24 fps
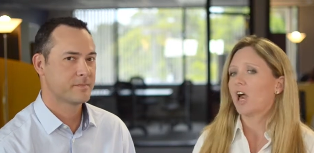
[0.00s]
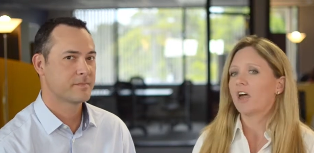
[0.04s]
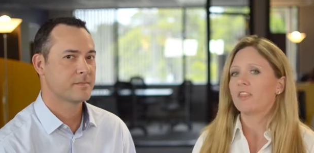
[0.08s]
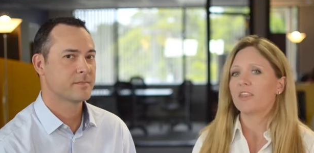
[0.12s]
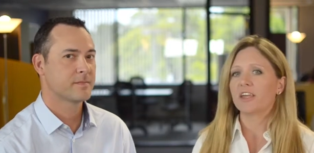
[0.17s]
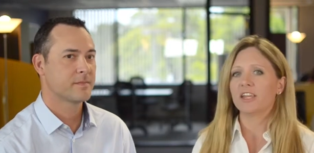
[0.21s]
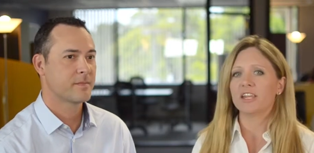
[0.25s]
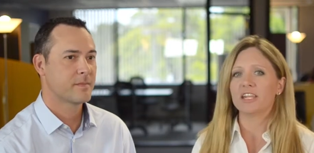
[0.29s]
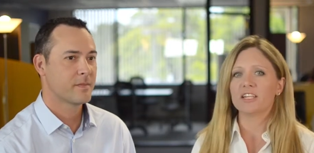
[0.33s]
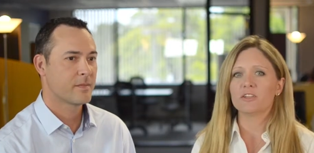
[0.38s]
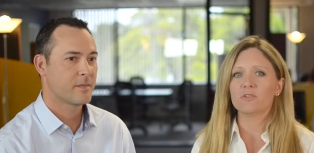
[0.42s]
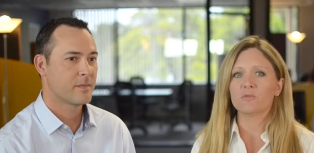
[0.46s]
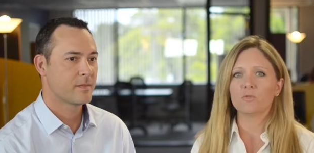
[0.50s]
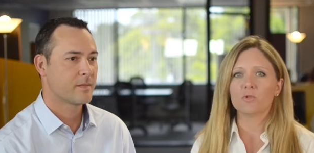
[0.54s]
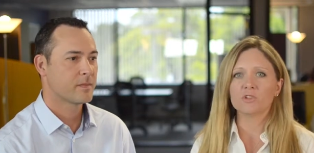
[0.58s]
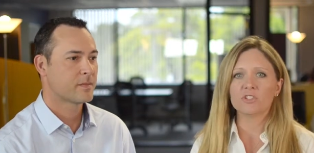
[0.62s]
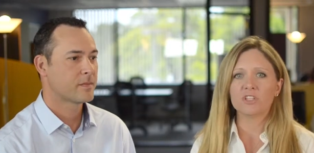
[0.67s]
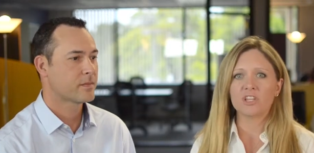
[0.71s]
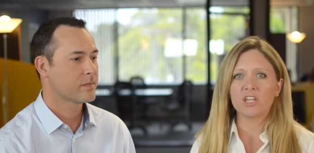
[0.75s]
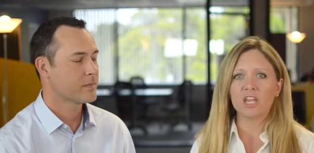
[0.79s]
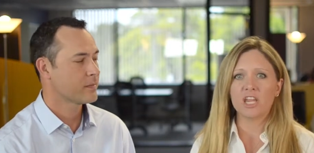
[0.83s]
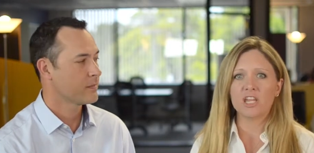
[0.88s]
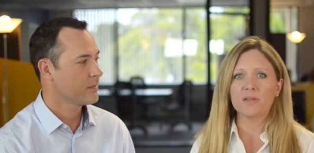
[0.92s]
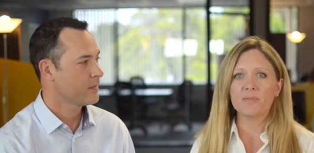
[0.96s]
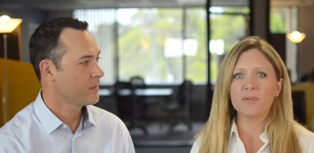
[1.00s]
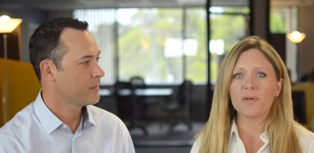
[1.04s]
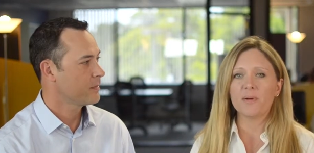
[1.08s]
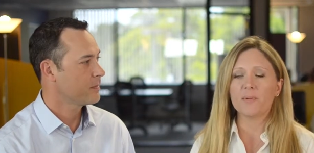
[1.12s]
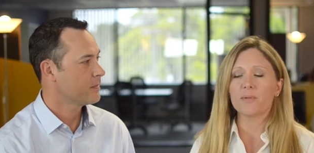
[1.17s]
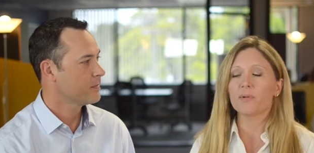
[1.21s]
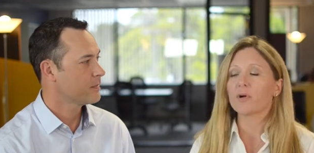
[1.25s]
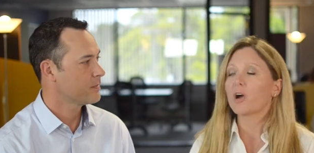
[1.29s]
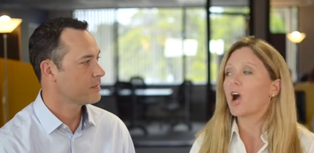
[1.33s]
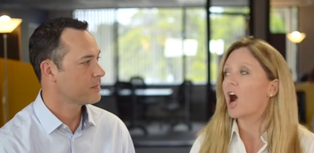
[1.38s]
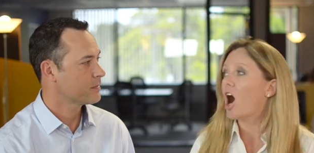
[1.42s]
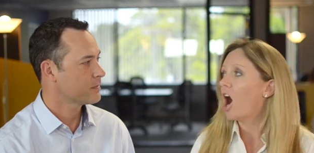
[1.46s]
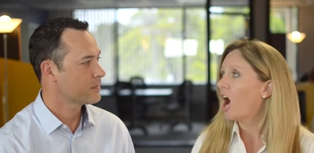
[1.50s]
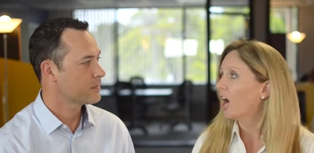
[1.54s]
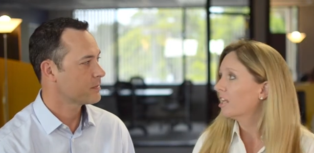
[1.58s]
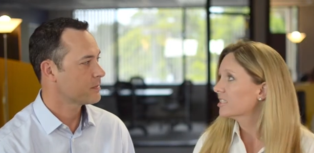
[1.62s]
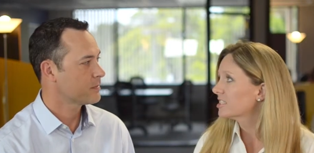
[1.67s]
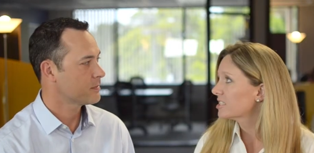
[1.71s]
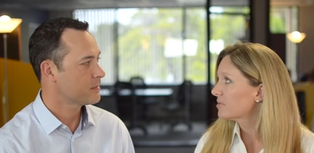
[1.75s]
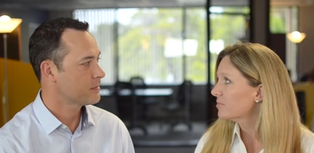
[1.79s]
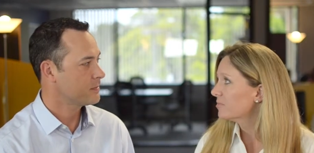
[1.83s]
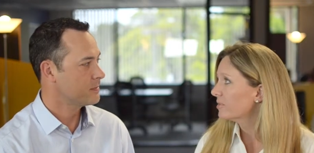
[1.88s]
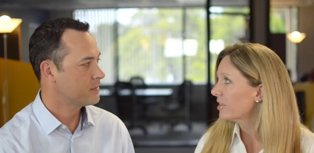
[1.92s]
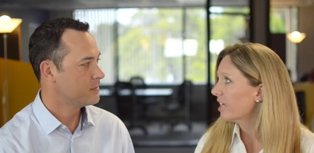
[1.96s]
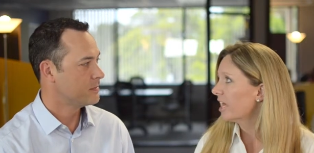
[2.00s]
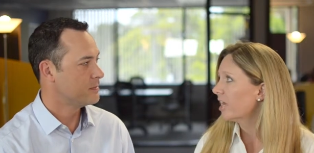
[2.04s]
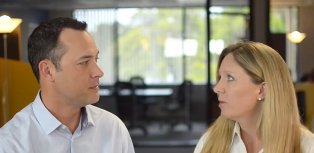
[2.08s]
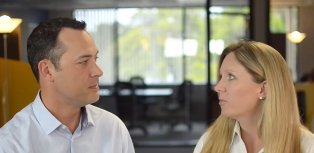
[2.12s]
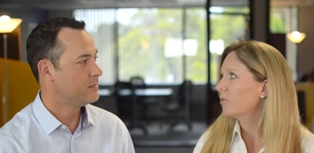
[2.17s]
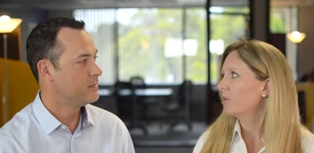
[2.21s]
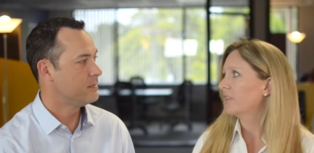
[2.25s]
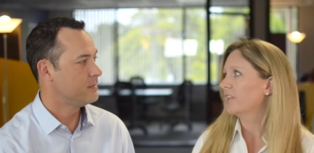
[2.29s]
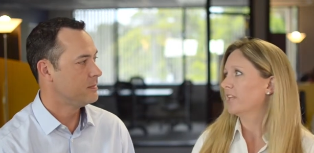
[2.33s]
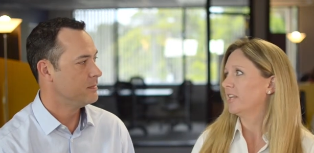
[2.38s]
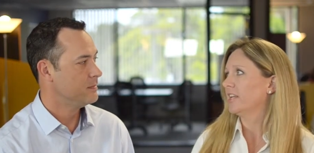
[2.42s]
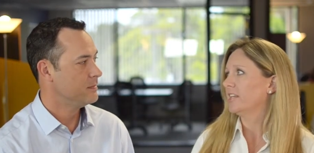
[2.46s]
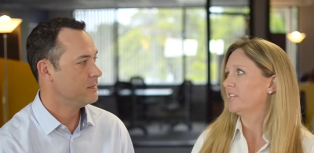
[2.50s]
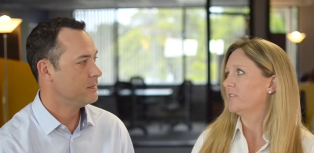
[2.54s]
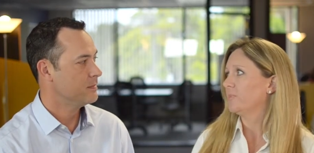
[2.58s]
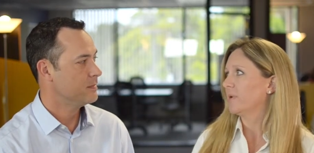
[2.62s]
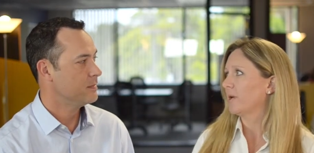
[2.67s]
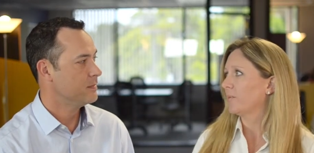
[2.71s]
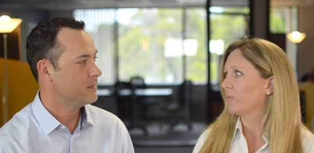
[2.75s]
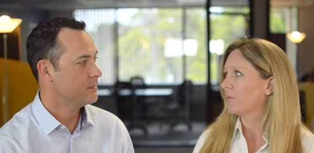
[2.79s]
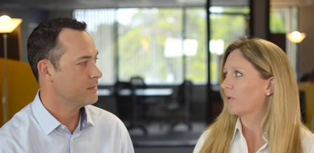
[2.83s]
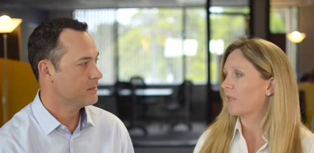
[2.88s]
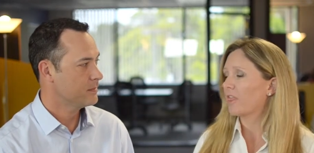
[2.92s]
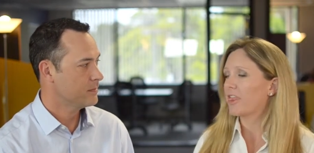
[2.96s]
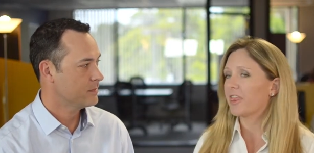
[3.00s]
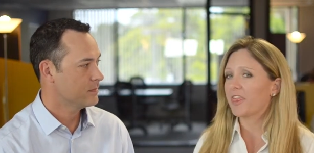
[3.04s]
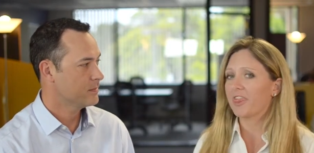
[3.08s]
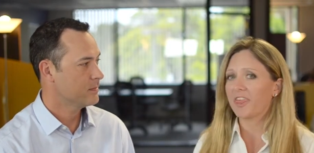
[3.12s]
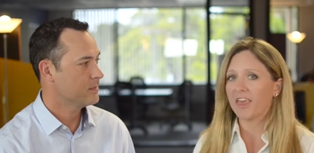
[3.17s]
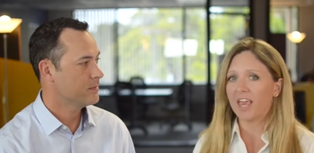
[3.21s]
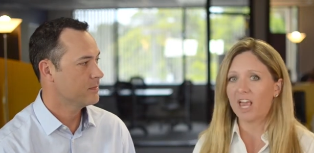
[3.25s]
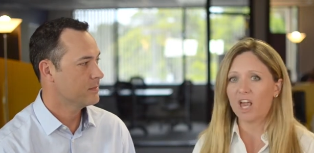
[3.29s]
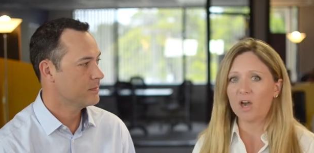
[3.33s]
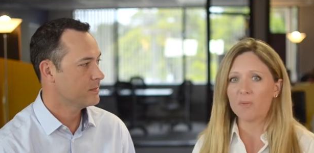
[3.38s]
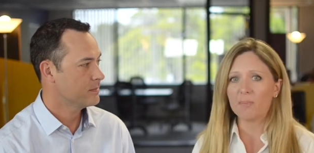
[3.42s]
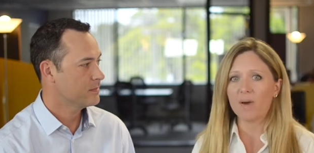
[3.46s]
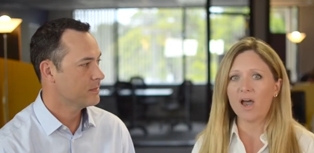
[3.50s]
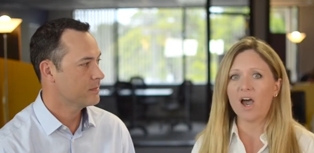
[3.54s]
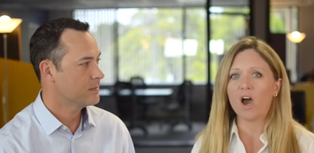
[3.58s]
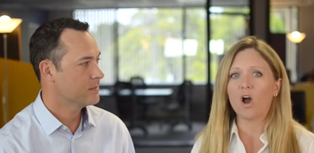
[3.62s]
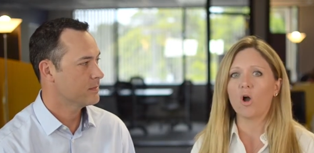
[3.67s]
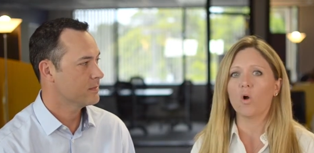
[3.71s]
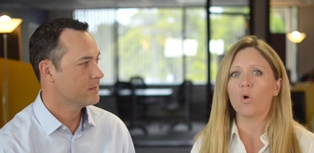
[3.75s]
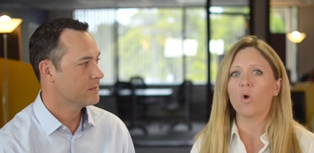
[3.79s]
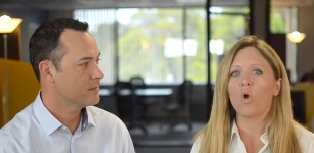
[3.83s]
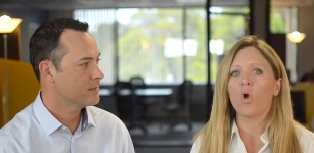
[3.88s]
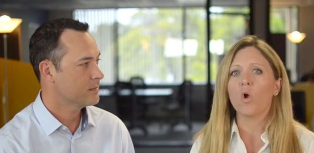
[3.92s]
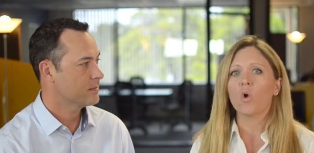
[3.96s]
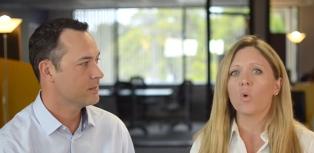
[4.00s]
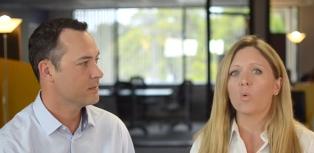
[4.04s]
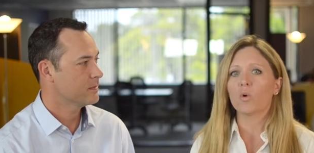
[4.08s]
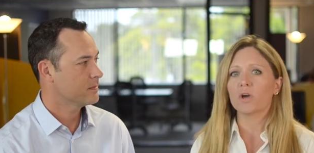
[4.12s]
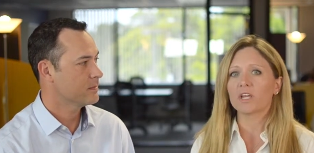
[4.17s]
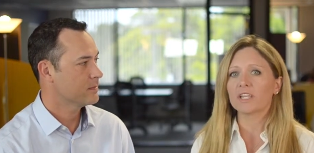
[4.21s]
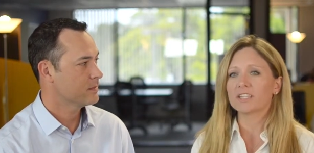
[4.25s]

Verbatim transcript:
Speaker 1: They need what do they need to be able to contemplate? What do they need to be able to think about? What